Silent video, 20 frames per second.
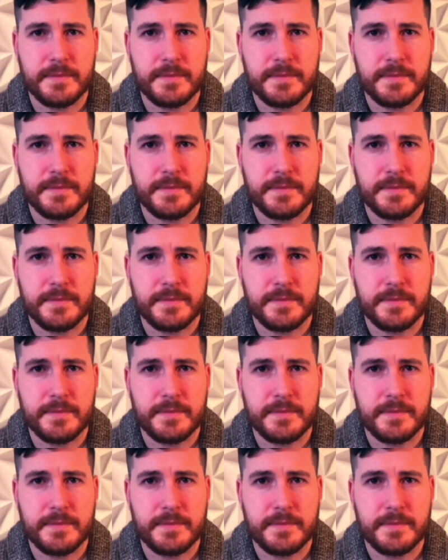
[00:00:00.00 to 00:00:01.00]

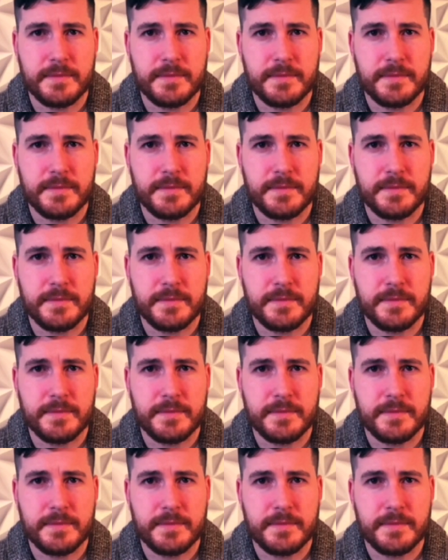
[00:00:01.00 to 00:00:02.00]

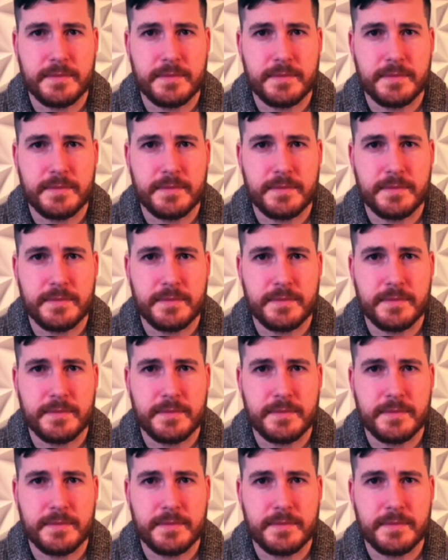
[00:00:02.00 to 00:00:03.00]

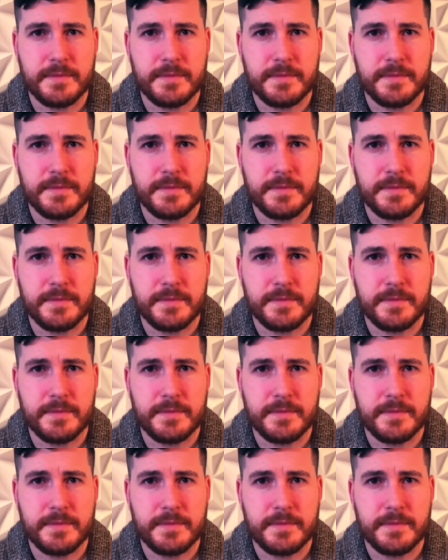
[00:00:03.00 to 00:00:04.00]

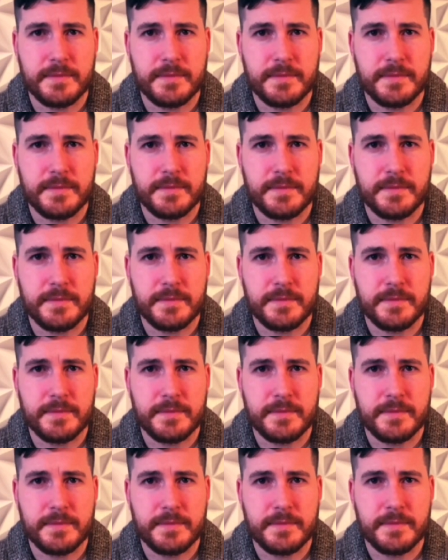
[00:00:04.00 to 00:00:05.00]

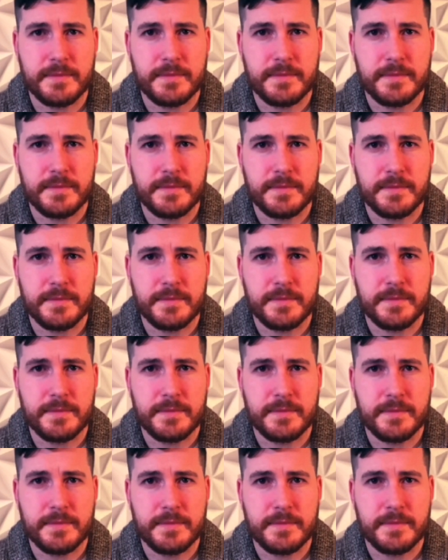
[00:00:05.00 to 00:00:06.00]

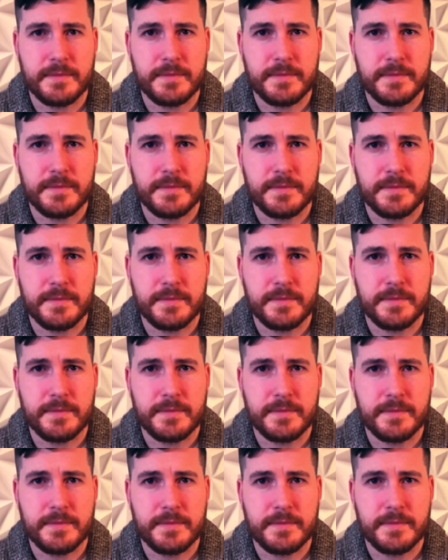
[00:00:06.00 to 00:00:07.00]

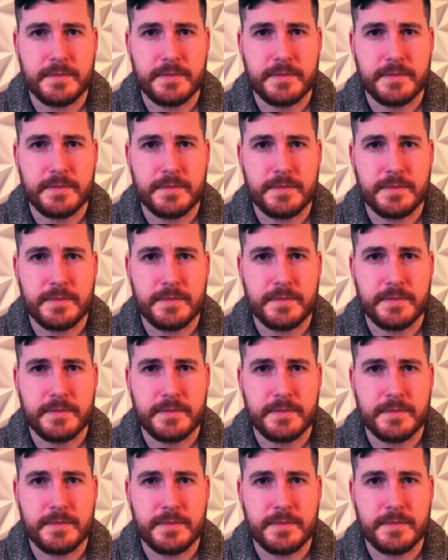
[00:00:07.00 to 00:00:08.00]
This is a still picture; no speech is visible.